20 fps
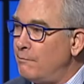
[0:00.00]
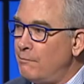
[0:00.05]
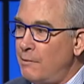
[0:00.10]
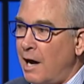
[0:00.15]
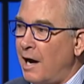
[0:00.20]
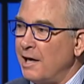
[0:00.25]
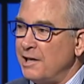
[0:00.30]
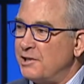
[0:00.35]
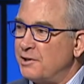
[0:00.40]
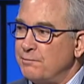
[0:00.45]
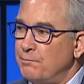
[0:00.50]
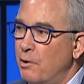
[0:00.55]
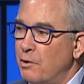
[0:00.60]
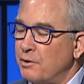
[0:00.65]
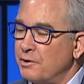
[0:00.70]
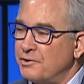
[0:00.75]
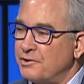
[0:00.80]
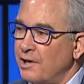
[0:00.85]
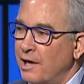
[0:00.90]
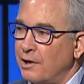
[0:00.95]
ice
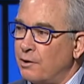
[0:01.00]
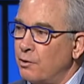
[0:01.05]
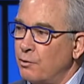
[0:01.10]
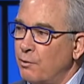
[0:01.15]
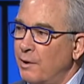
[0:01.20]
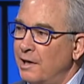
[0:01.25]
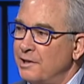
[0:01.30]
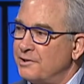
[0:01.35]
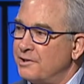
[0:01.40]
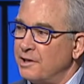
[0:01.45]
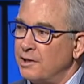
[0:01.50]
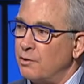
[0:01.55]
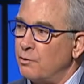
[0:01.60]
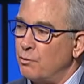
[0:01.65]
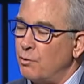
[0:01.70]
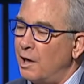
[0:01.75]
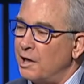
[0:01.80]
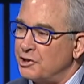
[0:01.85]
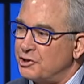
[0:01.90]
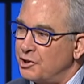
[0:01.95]
motorcycle racing in
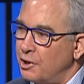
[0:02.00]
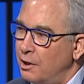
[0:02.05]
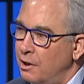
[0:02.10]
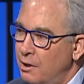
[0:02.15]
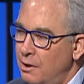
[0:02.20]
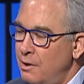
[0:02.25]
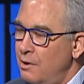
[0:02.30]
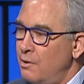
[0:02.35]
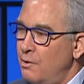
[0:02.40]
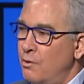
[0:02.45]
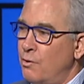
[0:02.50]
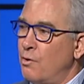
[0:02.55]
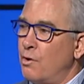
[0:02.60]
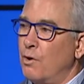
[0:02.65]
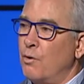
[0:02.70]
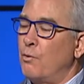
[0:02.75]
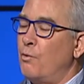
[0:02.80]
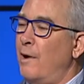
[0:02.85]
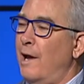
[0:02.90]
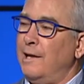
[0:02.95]
Russia,
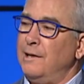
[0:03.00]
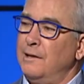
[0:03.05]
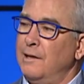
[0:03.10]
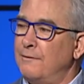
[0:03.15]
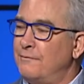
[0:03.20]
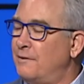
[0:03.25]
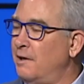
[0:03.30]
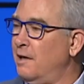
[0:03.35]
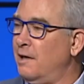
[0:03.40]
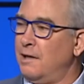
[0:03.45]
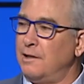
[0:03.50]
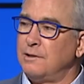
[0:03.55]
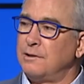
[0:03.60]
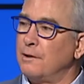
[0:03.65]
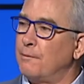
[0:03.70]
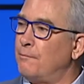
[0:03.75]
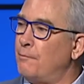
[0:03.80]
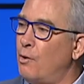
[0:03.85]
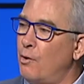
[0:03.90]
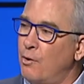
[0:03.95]
or weightlifting in Des
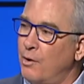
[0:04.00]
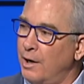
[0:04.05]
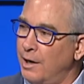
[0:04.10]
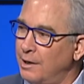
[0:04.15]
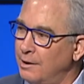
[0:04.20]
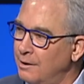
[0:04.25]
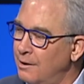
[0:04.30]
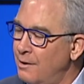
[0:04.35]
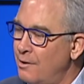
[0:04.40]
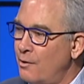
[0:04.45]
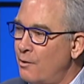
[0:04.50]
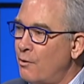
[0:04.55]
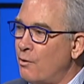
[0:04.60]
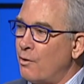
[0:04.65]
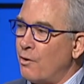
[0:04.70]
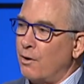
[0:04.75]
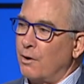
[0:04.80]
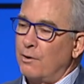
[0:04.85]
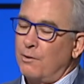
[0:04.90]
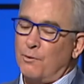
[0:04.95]
Moines,
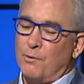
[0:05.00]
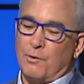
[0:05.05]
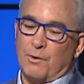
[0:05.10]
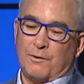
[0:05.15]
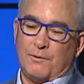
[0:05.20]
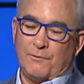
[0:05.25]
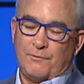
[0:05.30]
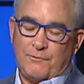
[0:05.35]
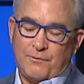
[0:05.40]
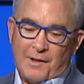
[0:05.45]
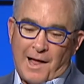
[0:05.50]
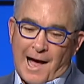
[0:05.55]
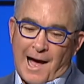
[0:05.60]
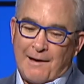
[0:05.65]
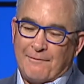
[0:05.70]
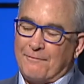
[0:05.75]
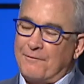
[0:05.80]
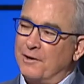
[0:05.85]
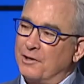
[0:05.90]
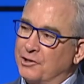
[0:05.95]
or fly
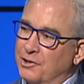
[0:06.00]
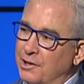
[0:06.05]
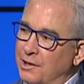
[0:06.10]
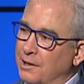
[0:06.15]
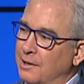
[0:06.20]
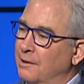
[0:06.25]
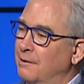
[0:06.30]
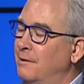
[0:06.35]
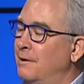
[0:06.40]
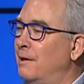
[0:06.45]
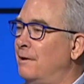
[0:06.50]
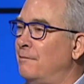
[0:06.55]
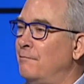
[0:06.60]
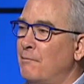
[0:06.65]
fishing in